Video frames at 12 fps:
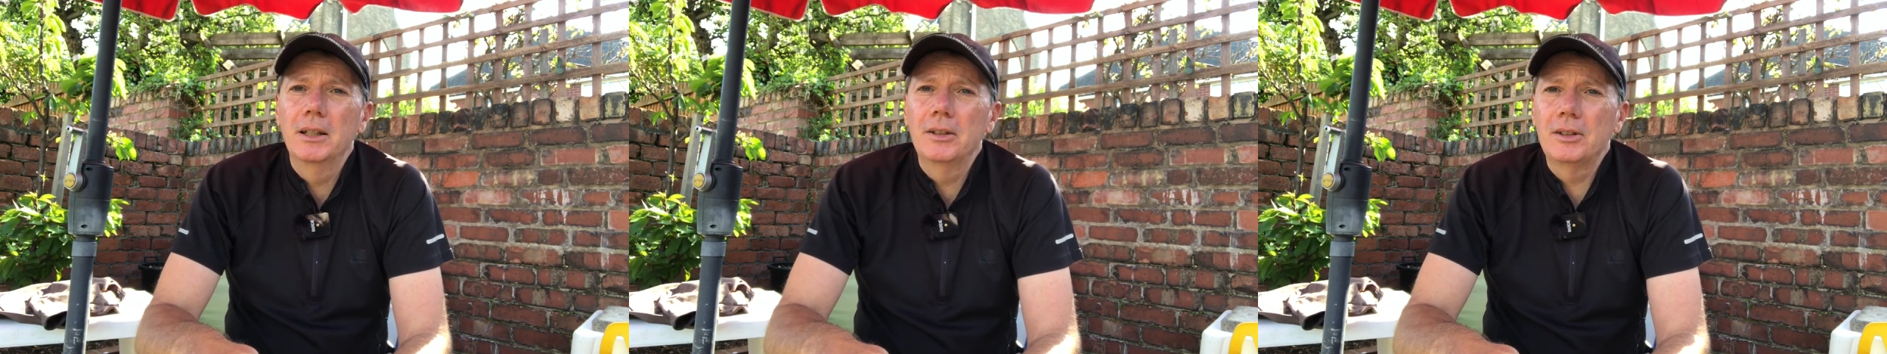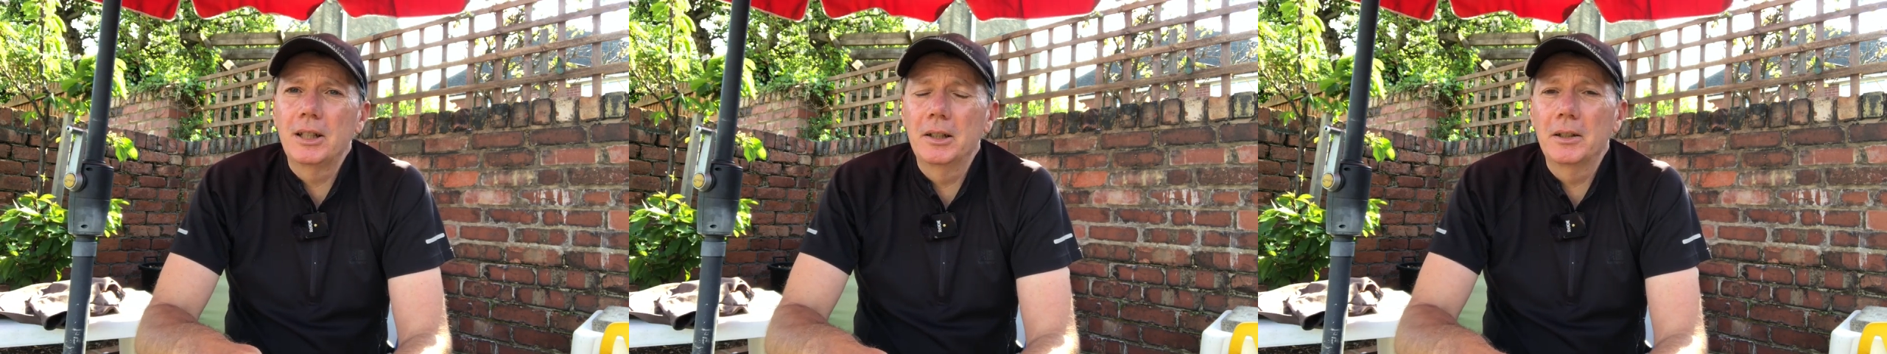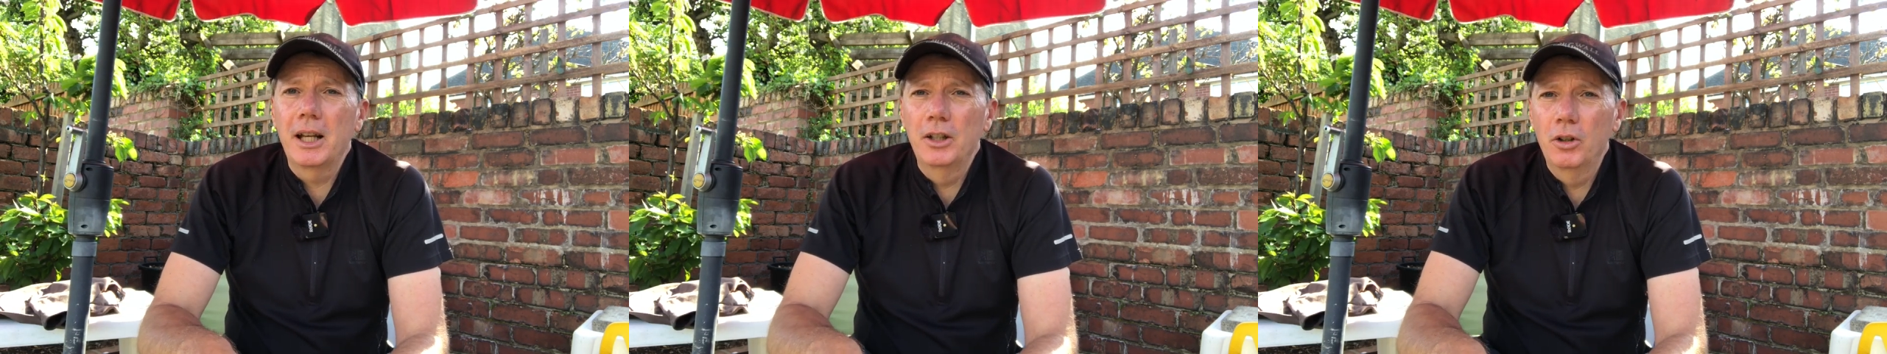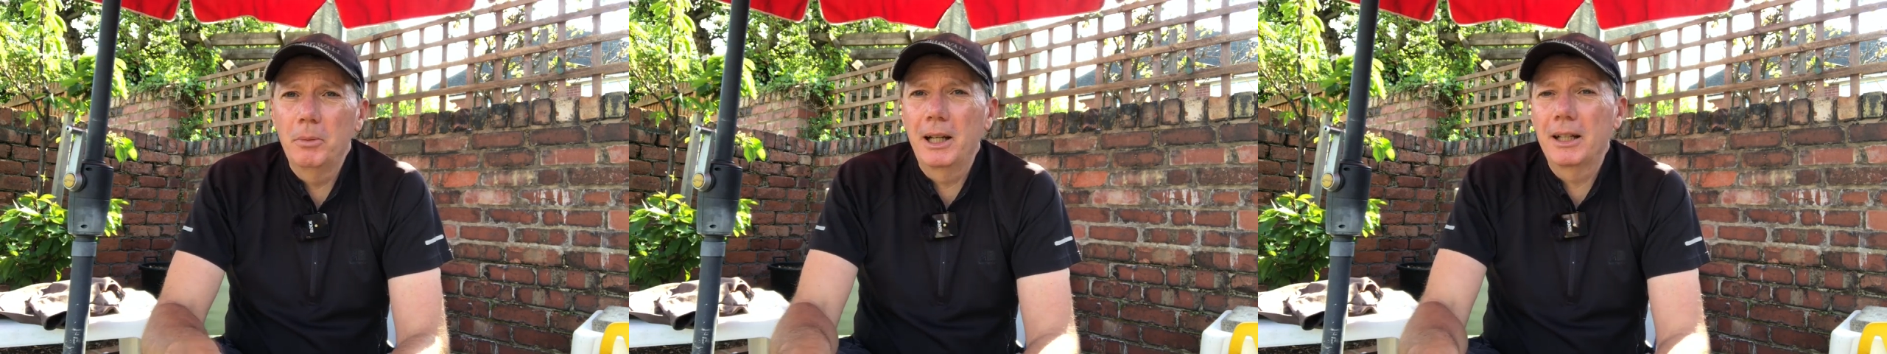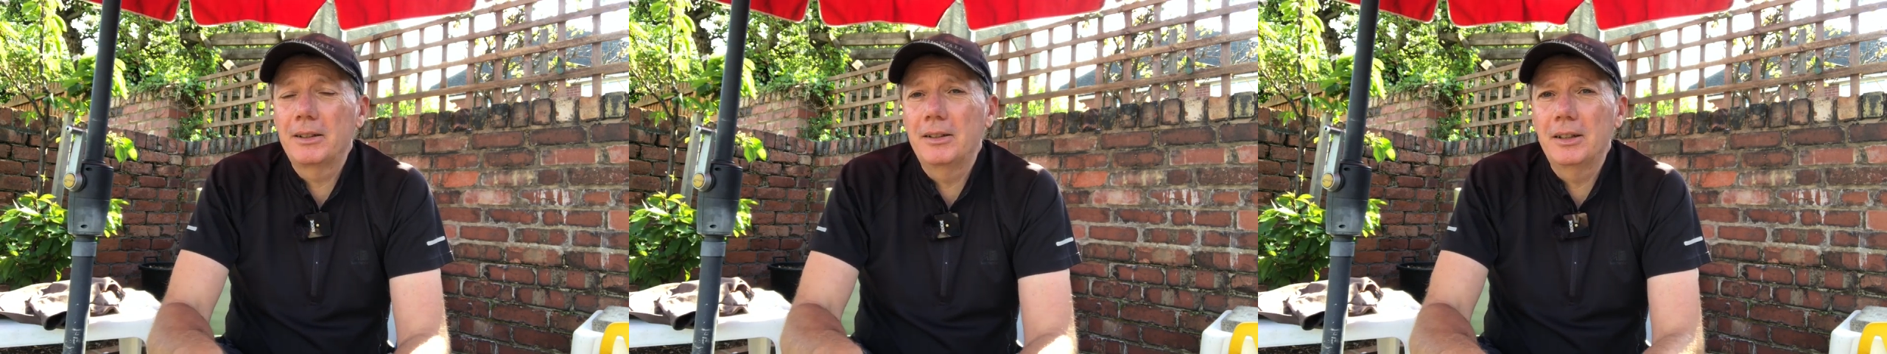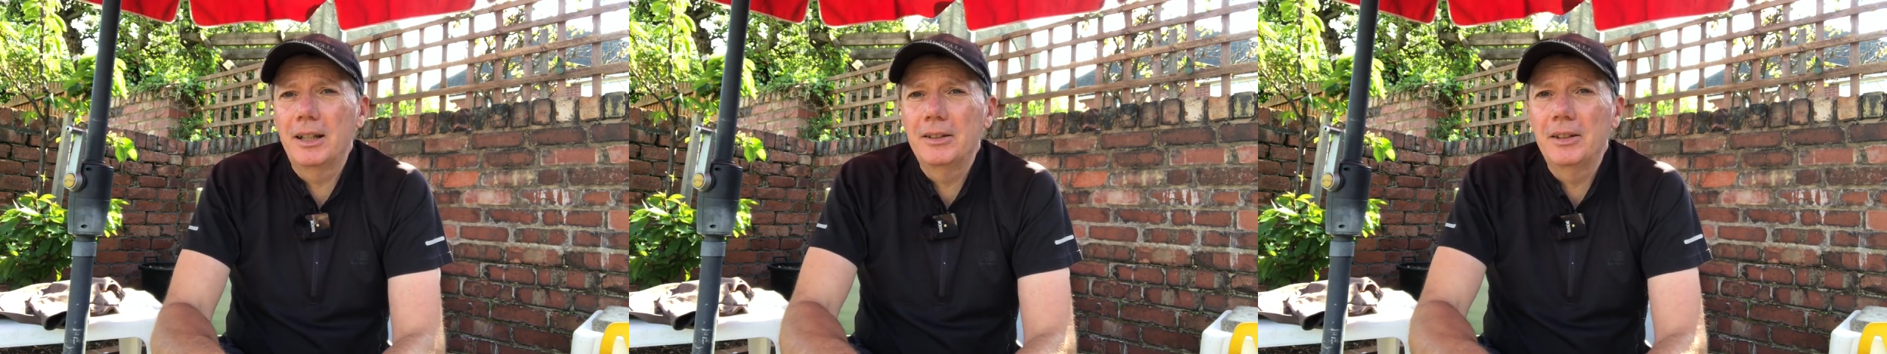So getting all my
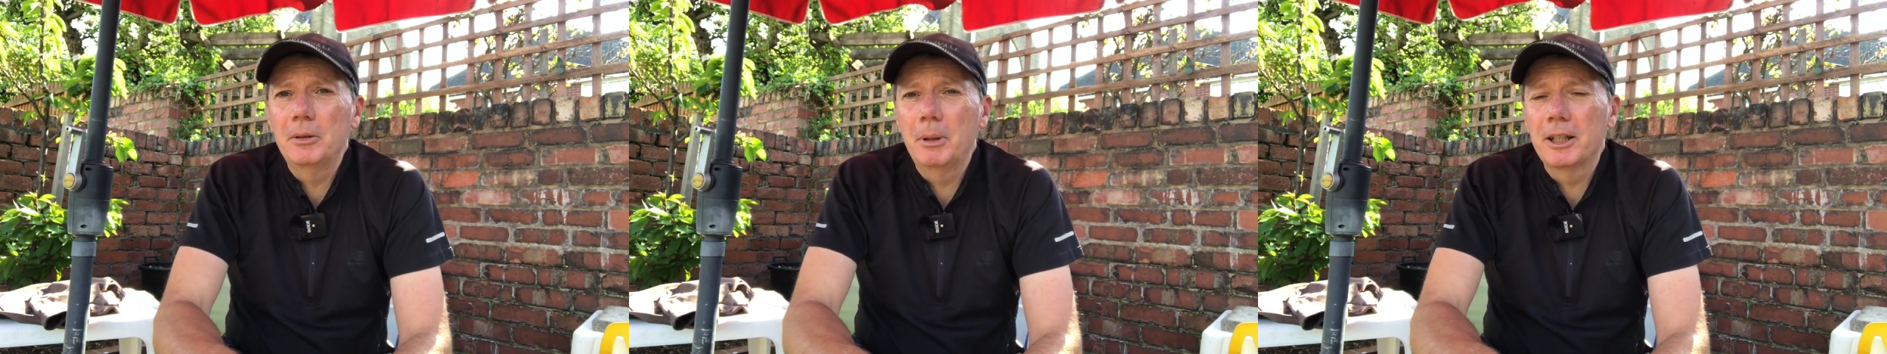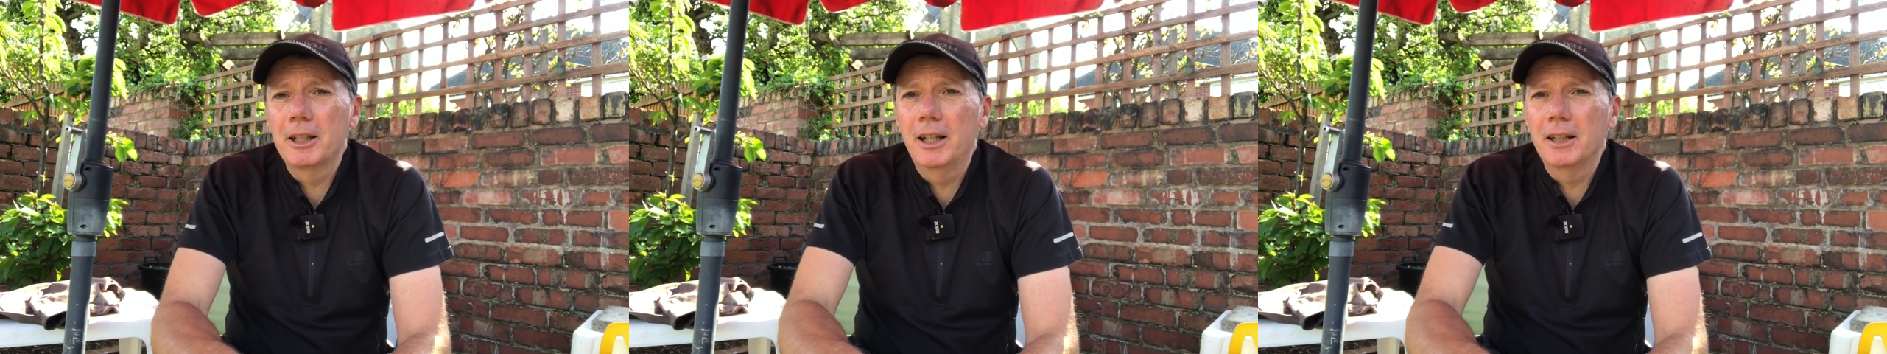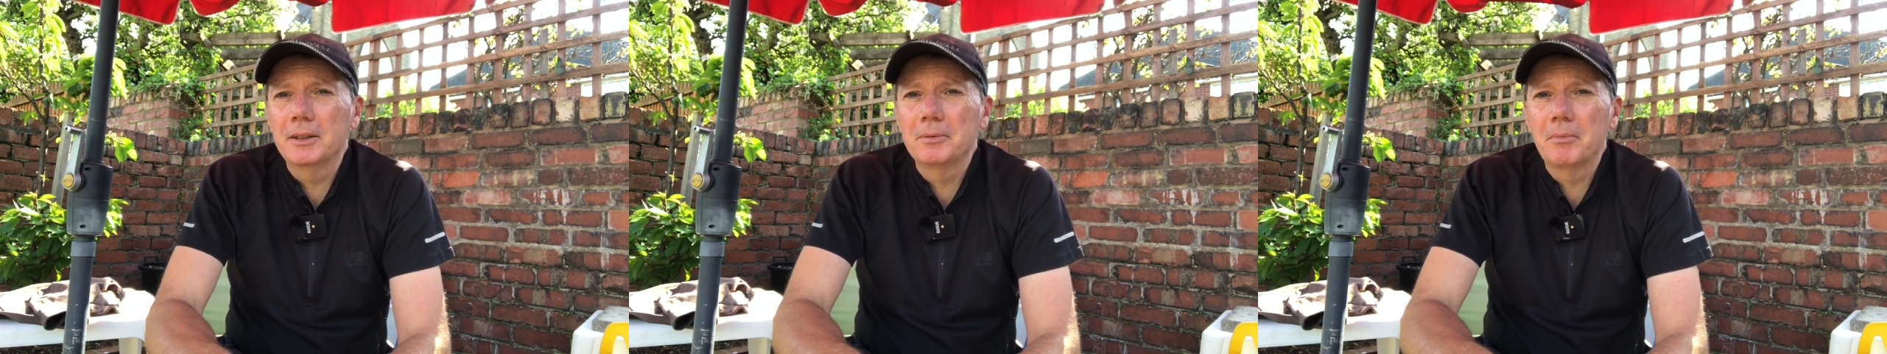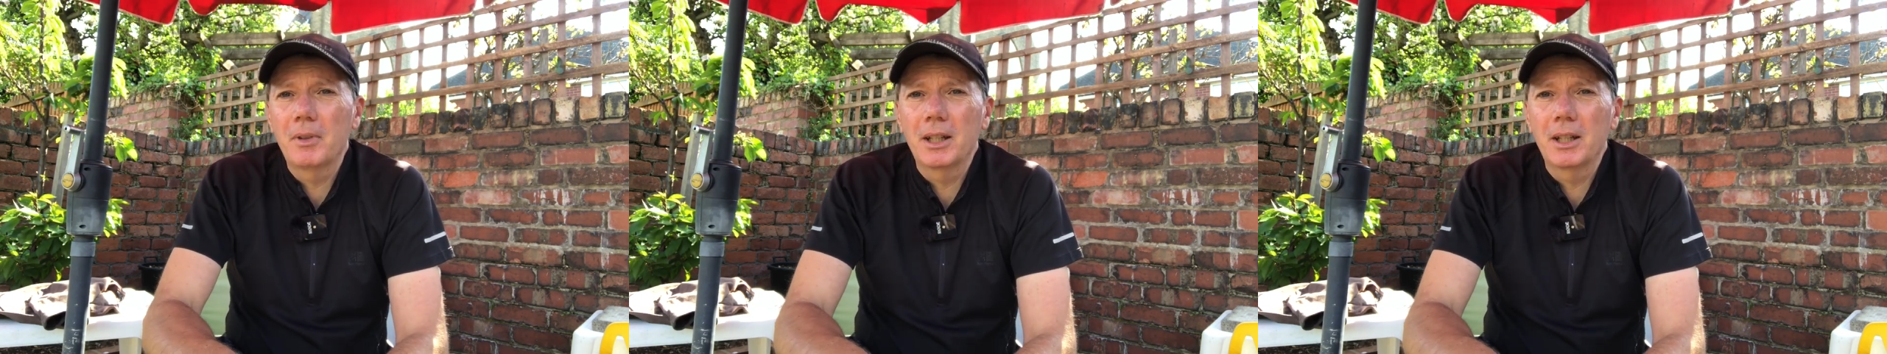exercise in the back garden.